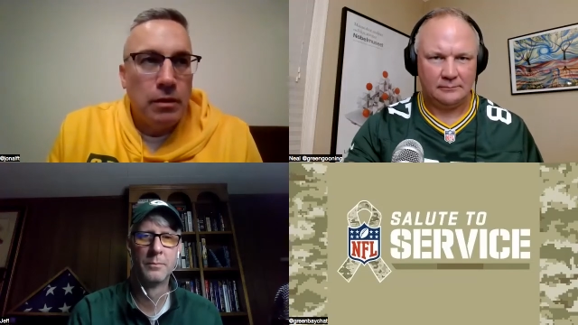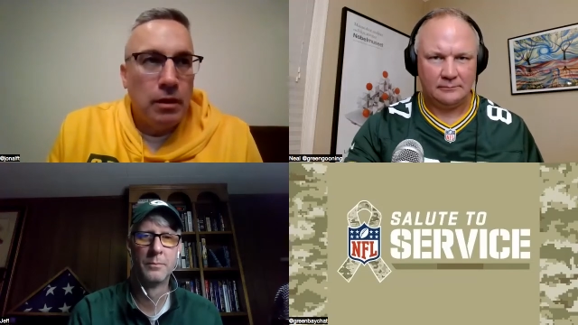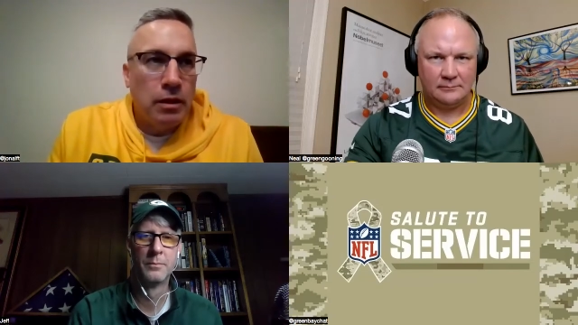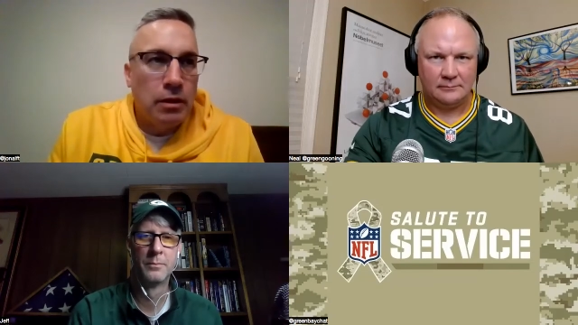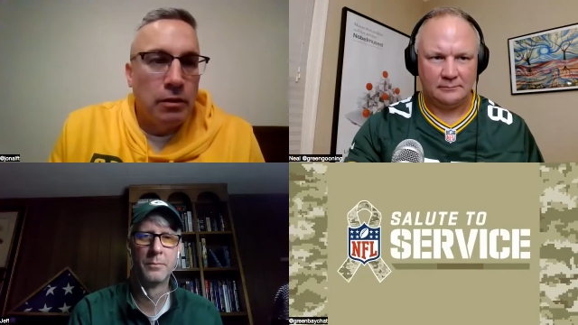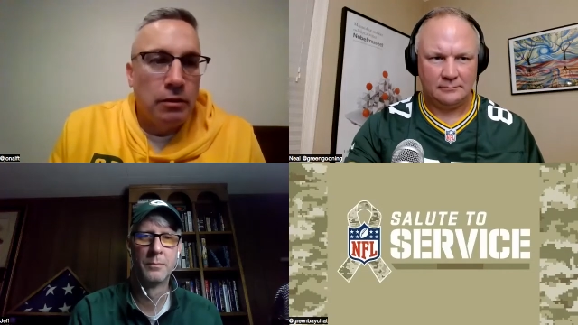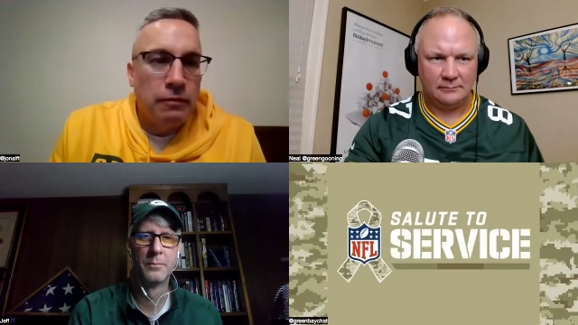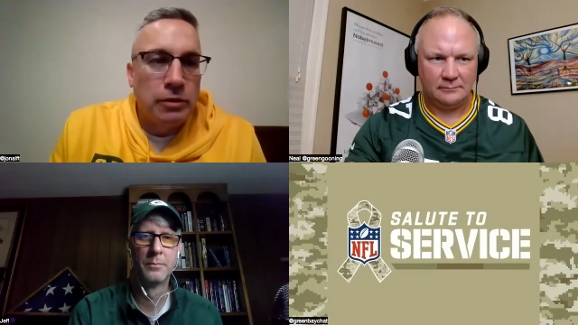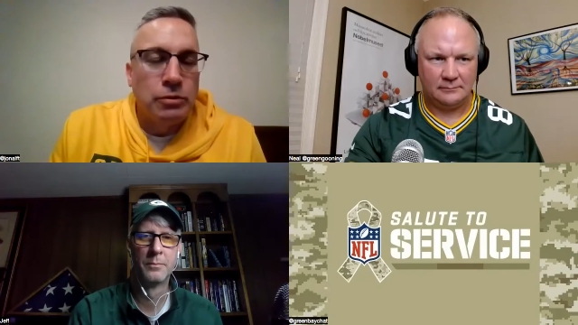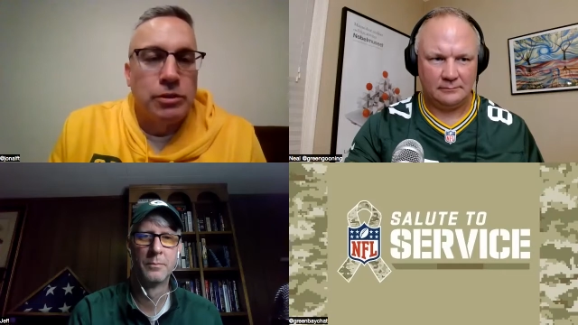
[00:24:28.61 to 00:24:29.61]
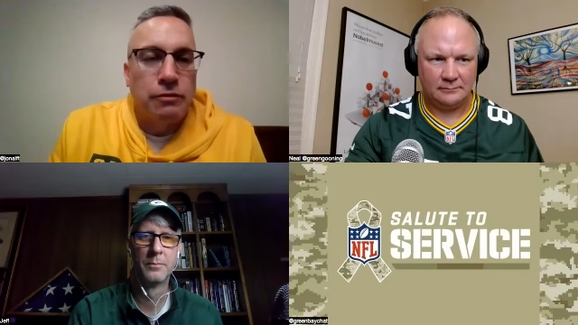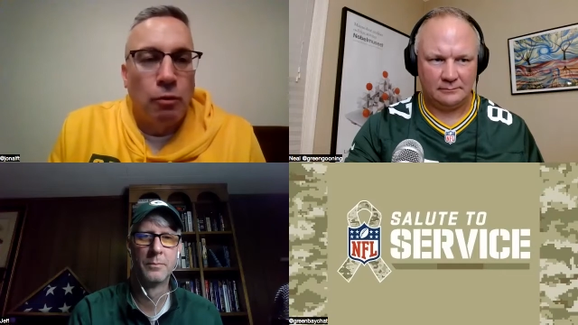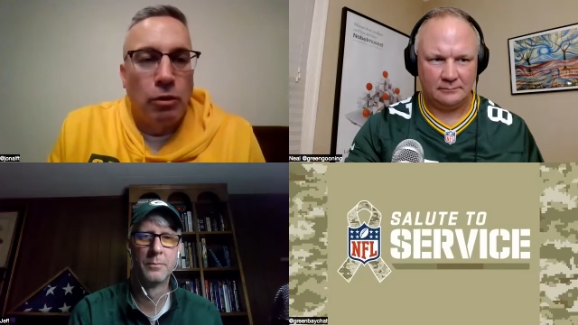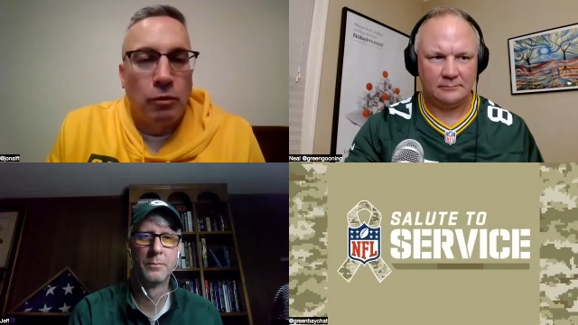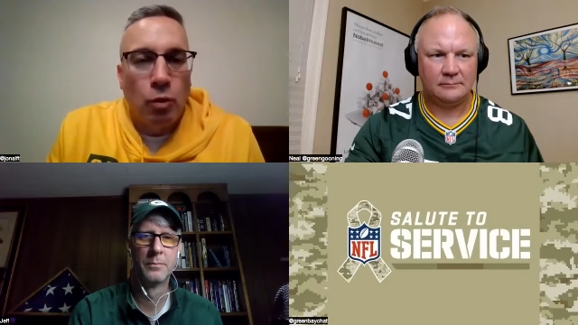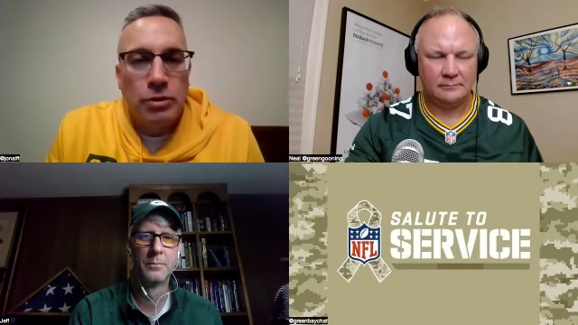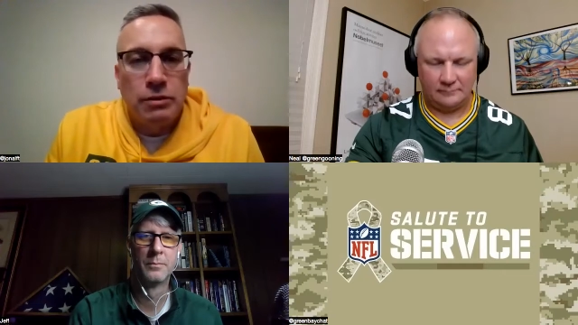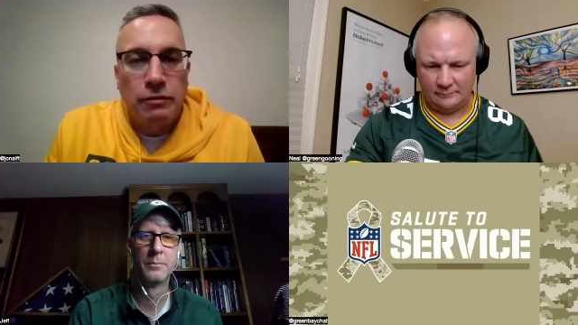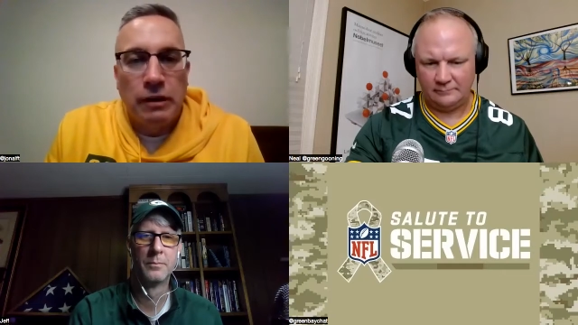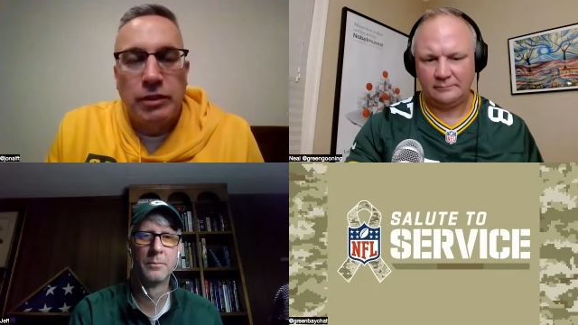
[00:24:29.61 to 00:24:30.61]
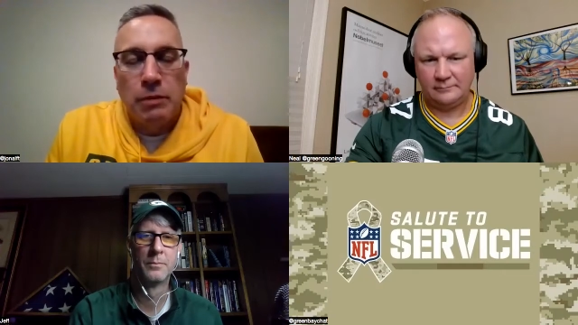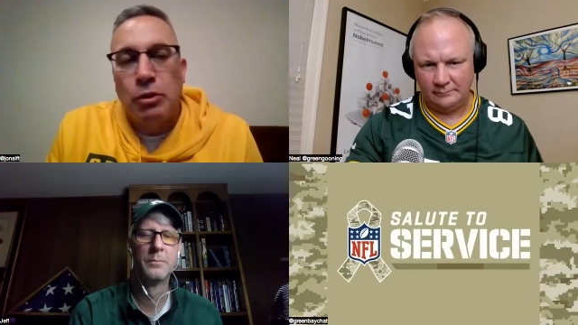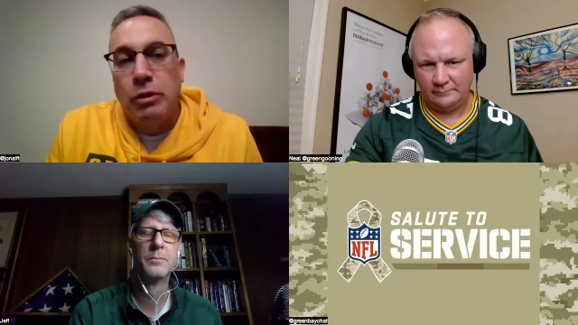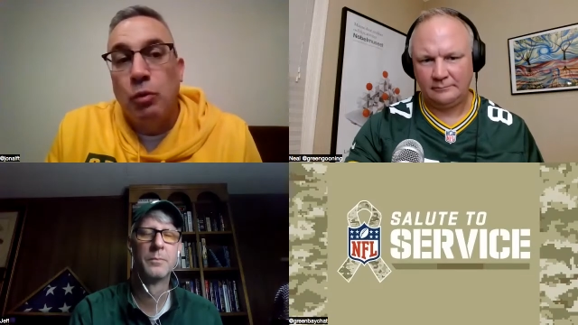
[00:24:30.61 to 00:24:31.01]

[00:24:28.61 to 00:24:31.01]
Speaker 1: uh, the Veterans of Foreign Wars, the VFW.